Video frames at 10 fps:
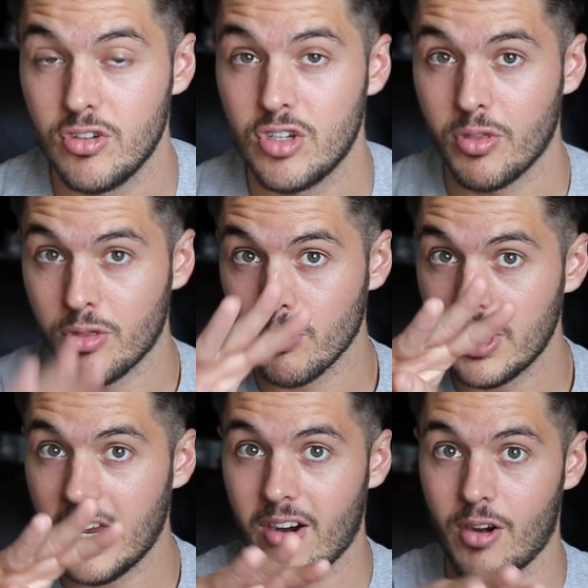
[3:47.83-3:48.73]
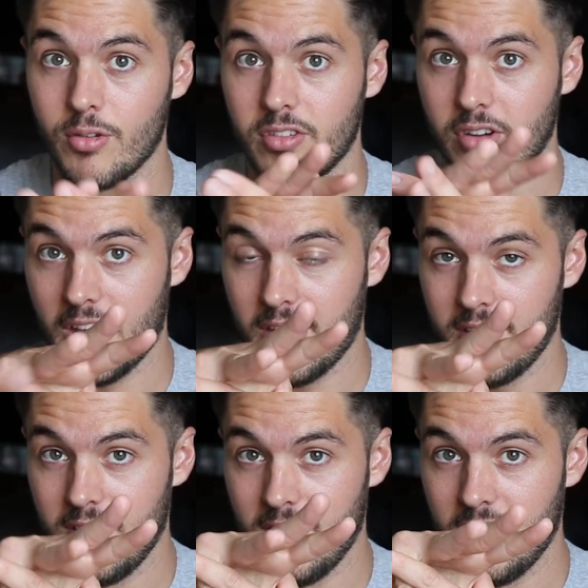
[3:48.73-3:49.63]
You shoot 3 arrows, okay?
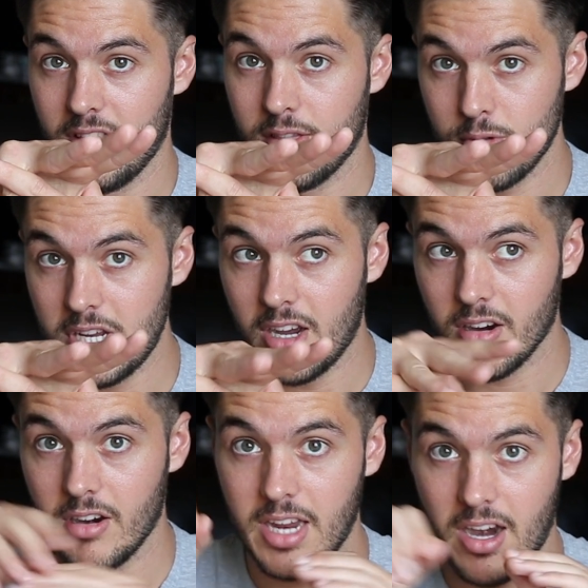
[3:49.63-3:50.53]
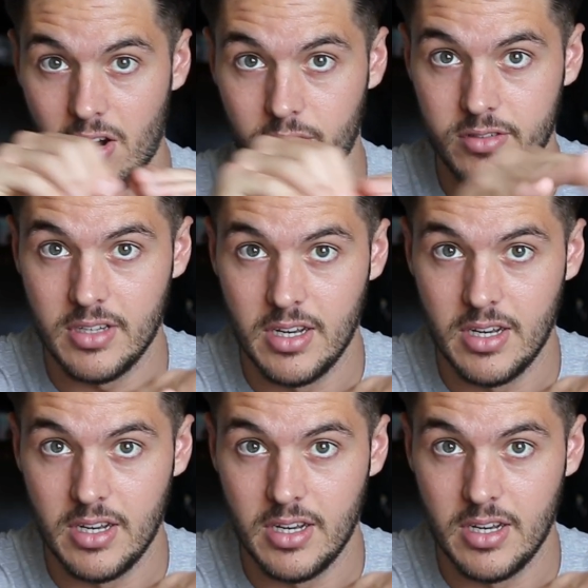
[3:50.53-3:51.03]
3 Hungering Arrows.